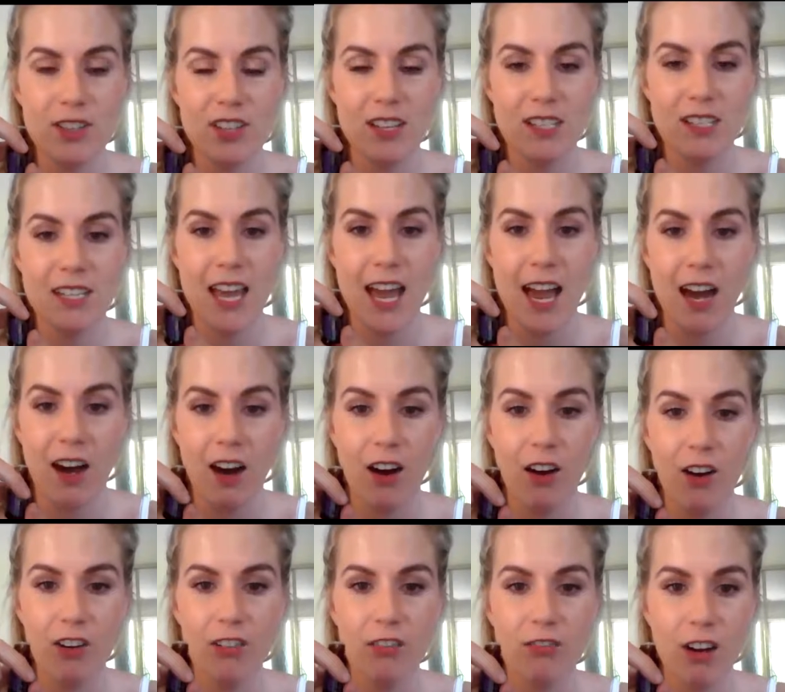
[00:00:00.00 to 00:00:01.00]
So that's
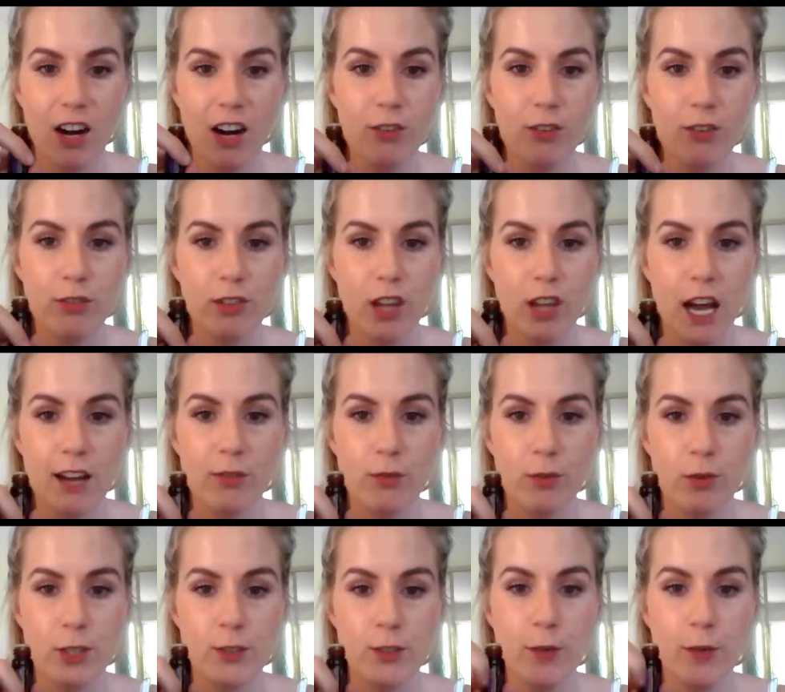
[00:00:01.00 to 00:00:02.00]
how rough life
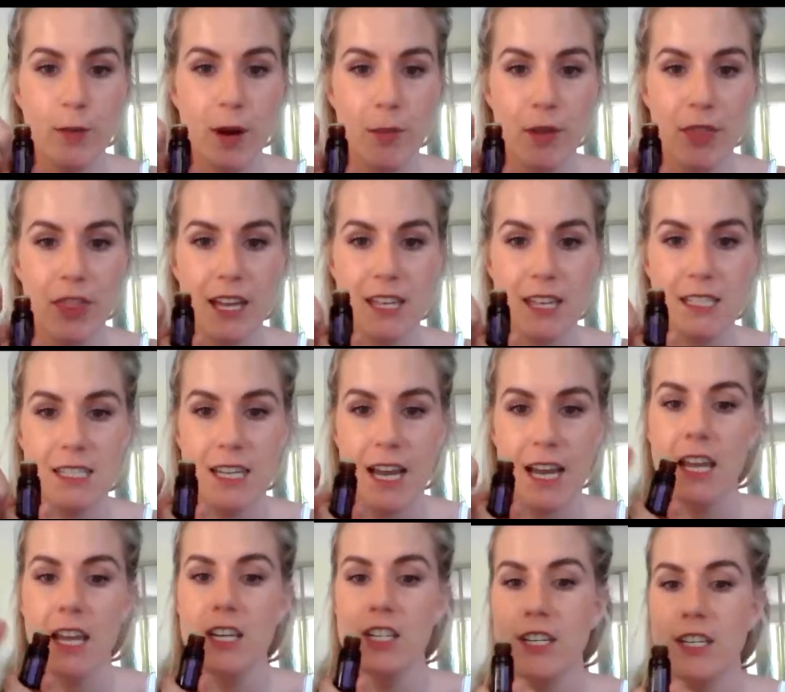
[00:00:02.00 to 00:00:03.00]
was for Mum at that
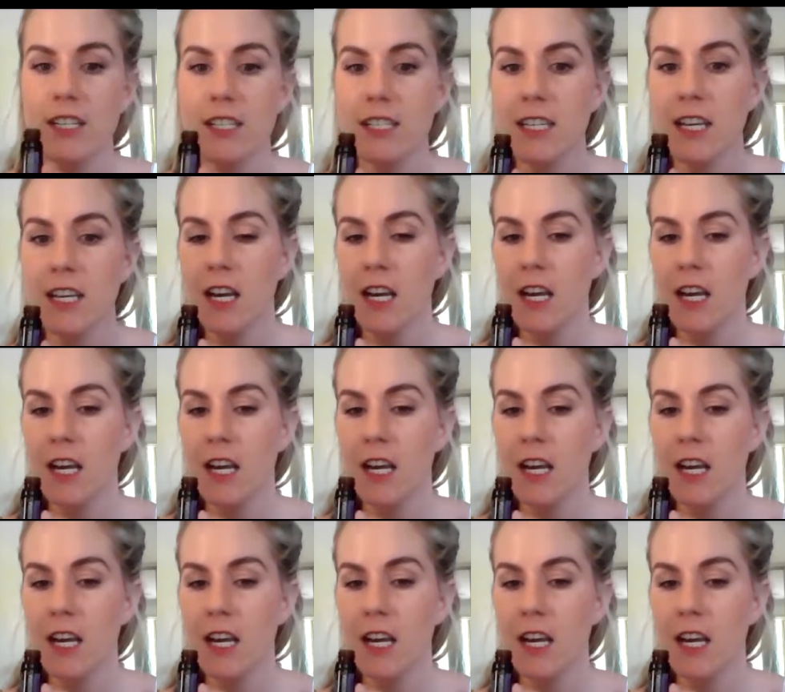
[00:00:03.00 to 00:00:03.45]
stage. And